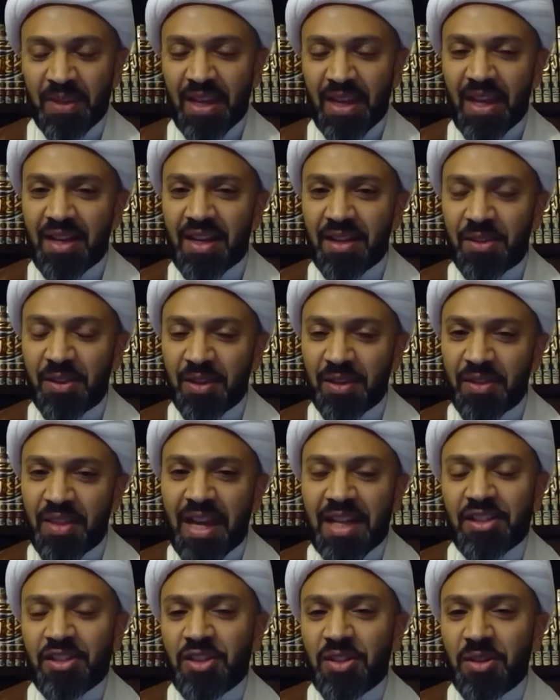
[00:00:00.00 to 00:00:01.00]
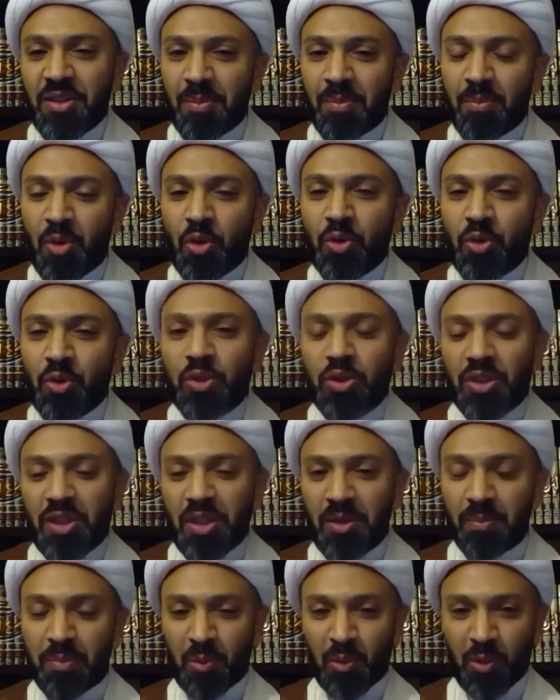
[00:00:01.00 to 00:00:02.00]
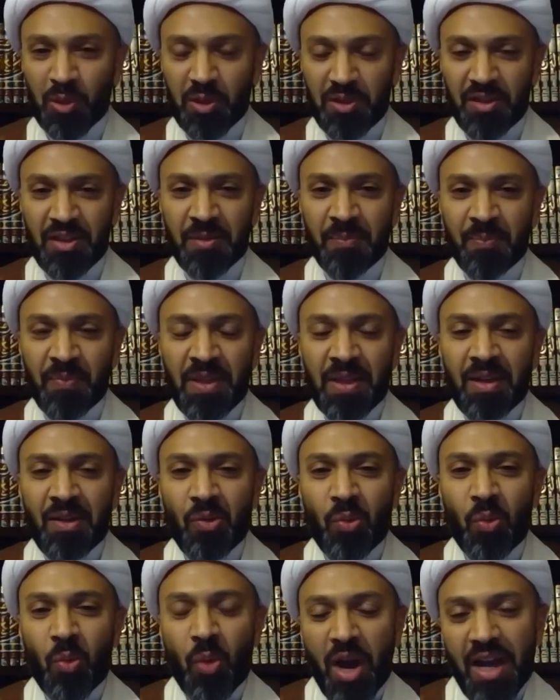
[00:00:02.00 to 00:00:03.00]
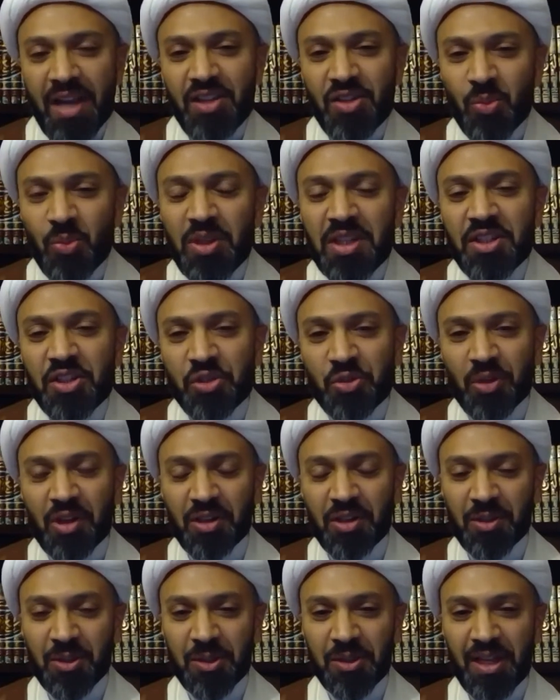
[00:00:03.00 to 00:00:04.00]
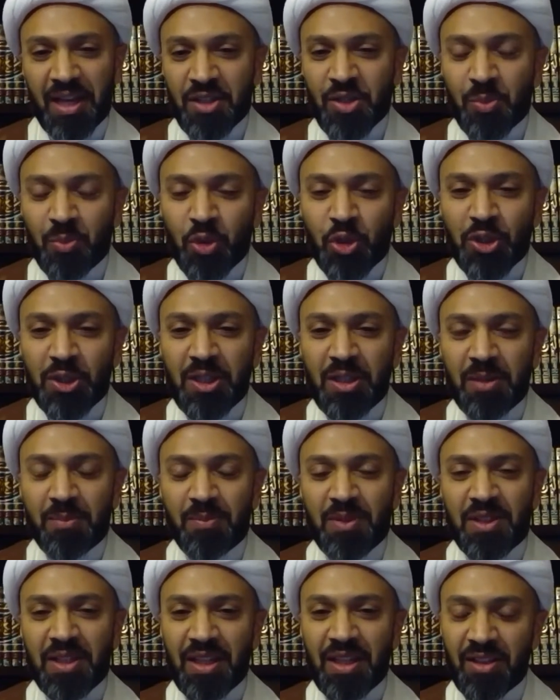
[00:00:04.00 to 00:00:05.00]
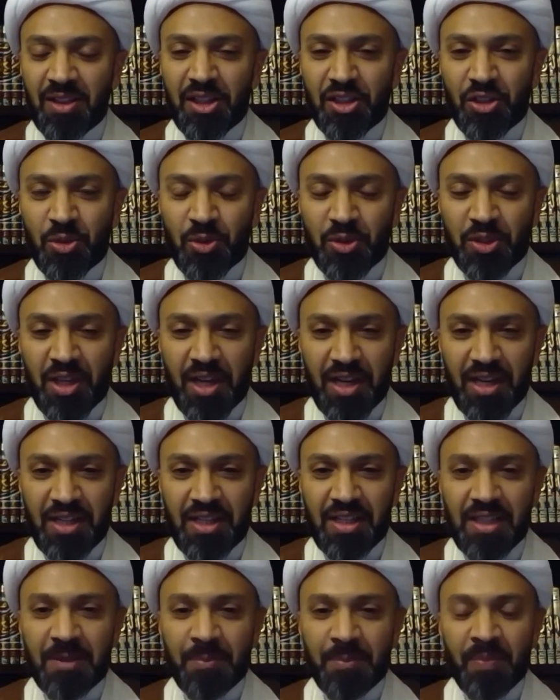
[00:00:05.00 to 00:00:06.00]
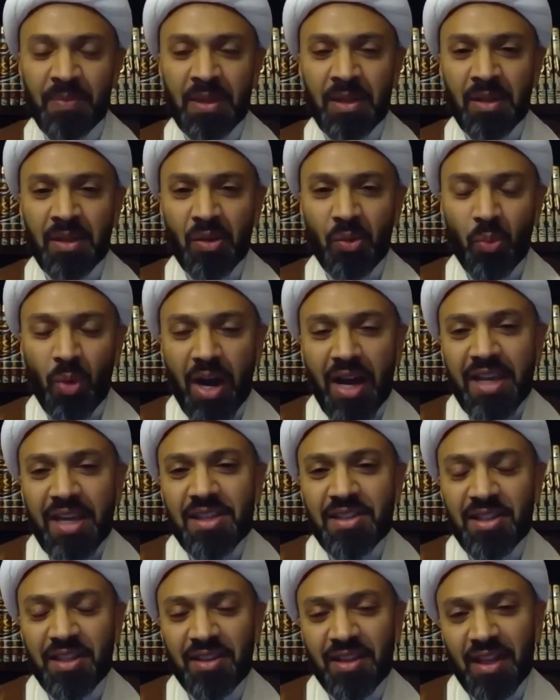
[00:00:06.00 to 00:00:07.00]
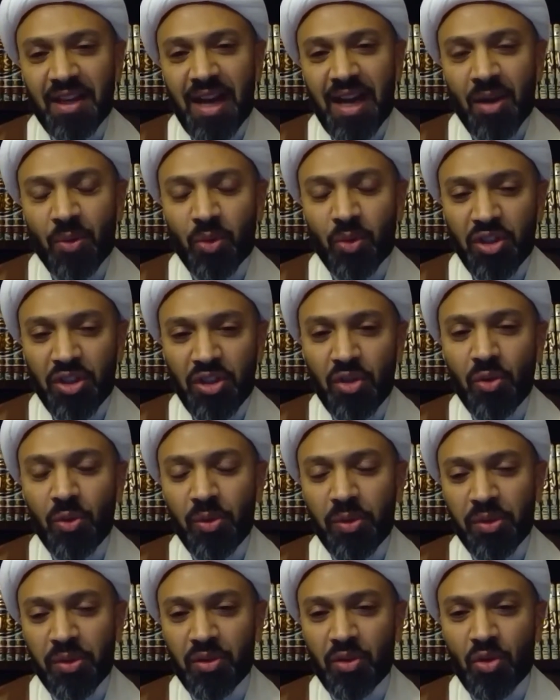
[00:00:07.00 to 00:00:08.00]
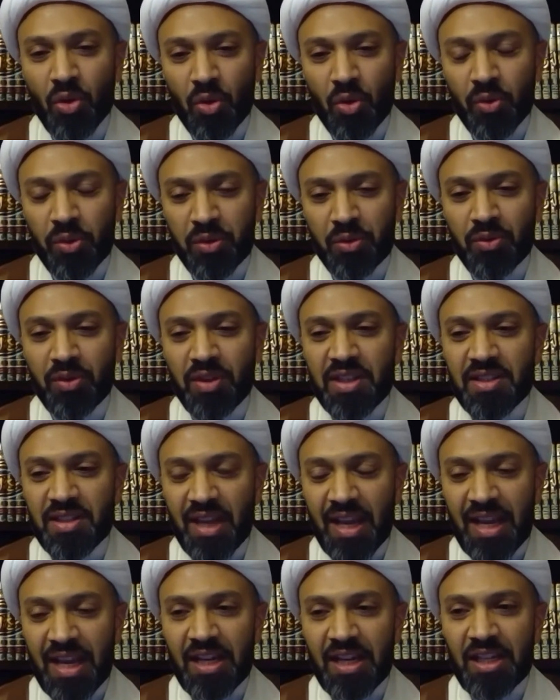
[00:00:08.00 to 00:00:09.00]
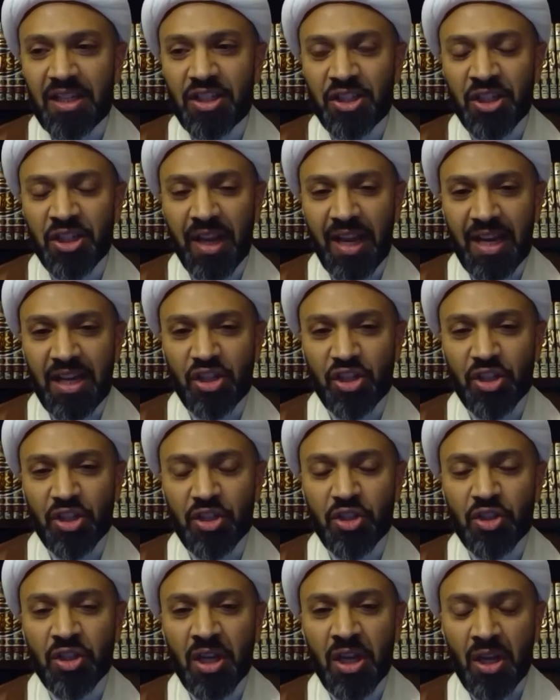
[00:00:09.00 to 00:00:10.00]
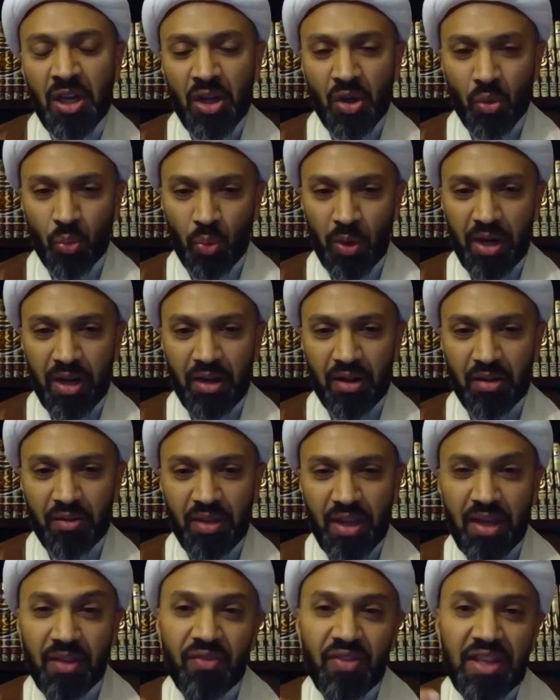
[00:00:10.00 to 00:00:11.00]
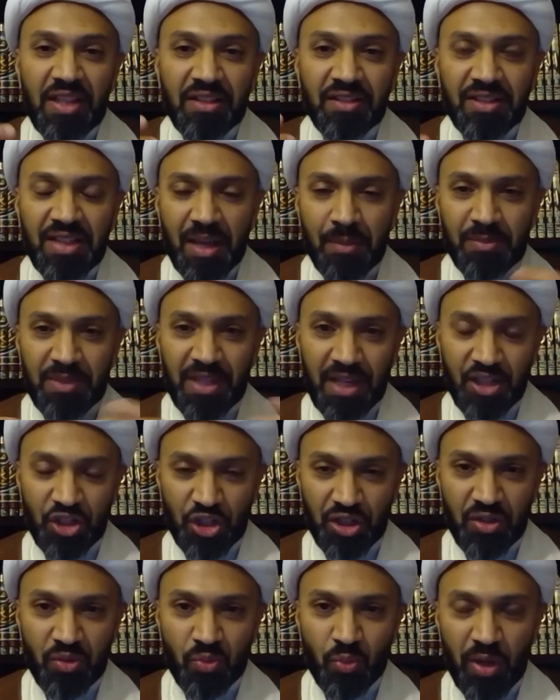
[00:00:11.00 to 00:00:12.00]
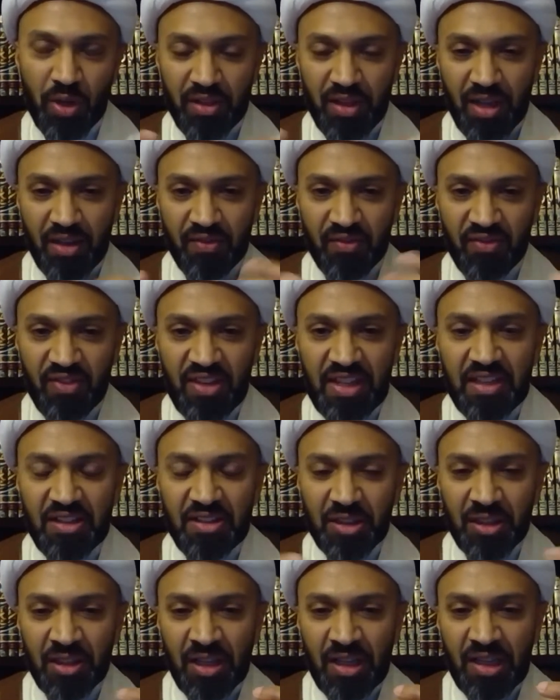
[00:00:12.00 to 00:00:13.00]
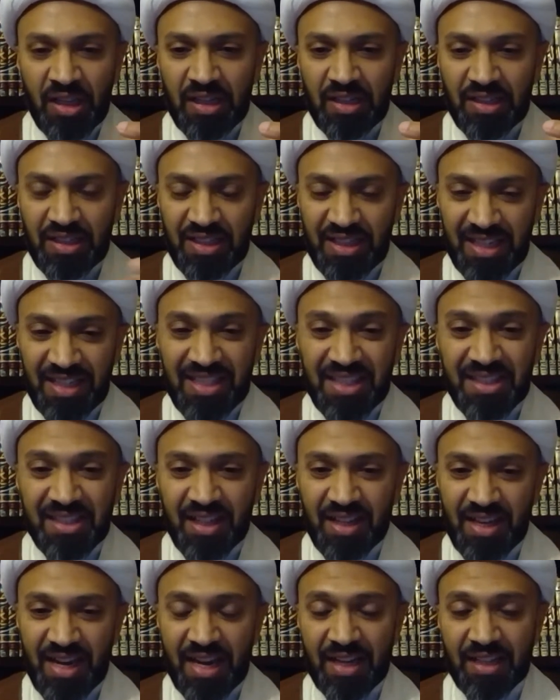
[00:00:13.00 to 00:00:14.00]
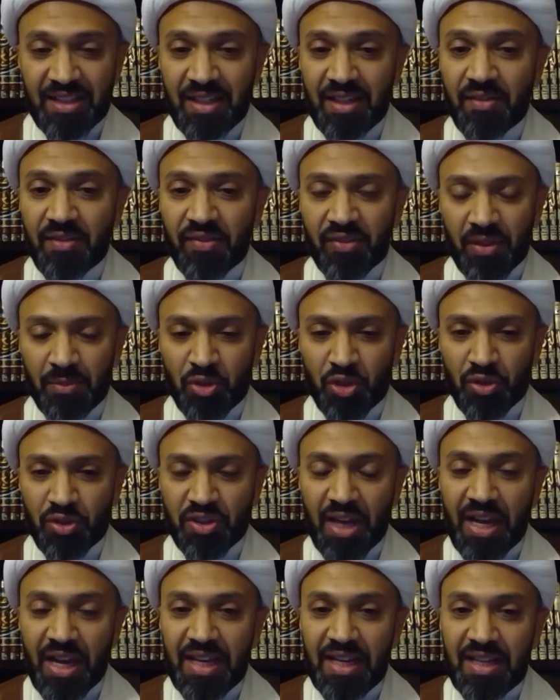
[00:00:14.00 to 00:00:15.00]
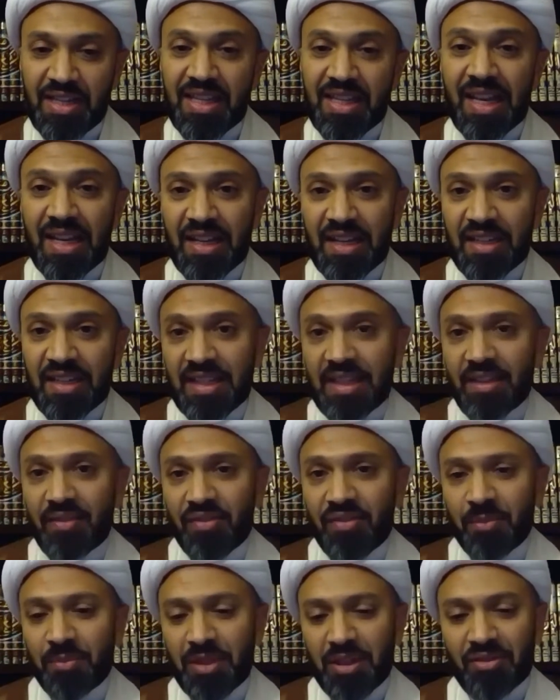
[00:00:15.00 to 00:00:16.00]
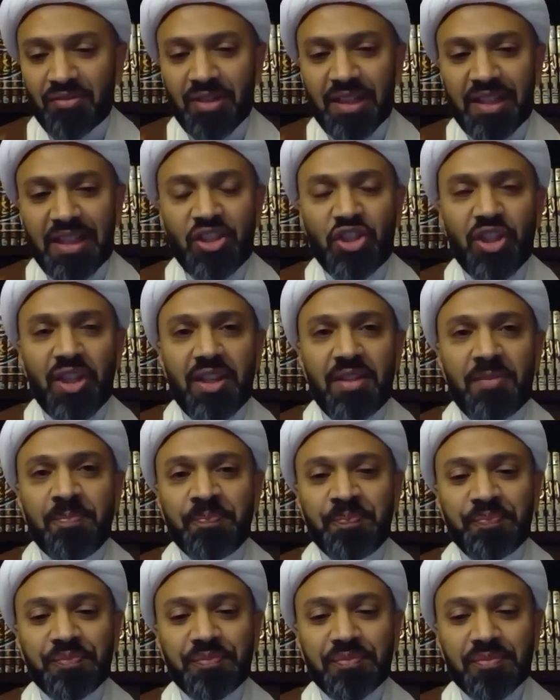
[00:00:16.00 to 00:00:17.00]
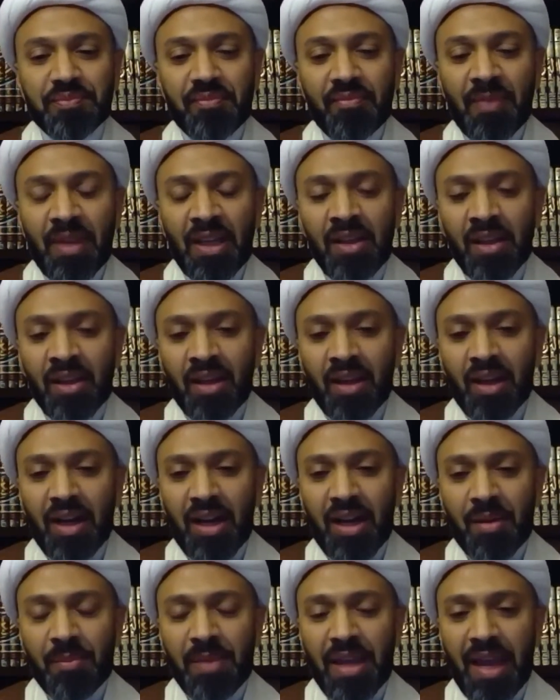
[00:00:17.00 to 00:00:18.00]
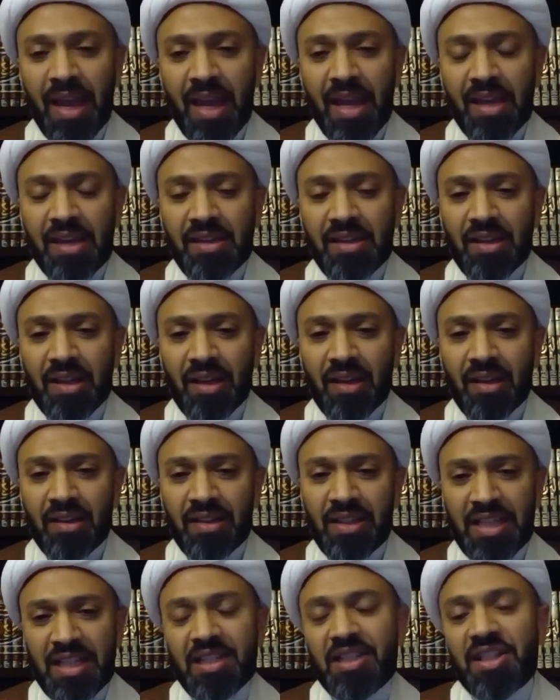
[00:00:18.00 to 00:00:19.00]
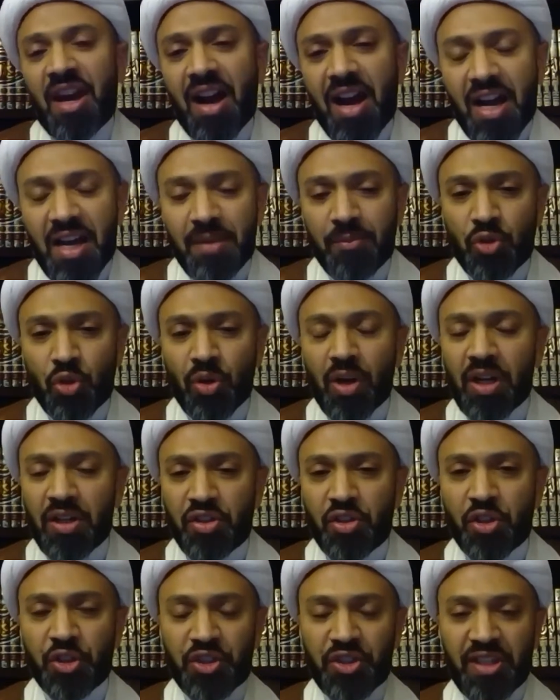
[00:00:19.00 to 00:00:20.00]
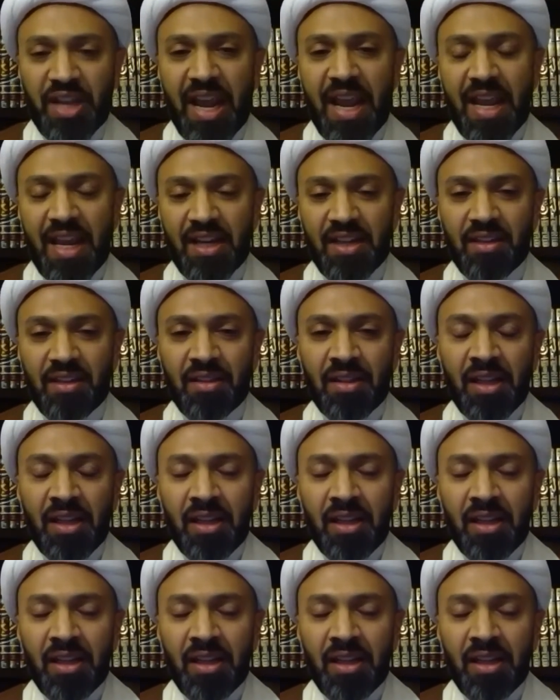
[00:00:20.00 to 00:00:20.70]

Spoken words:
And I think that's the most important. Why do we struggle as Muslims in this society? Why is it that our youth go through these ages where they feel temptation, where they feel disconnected from society and indeed from their religion, and need time to understand?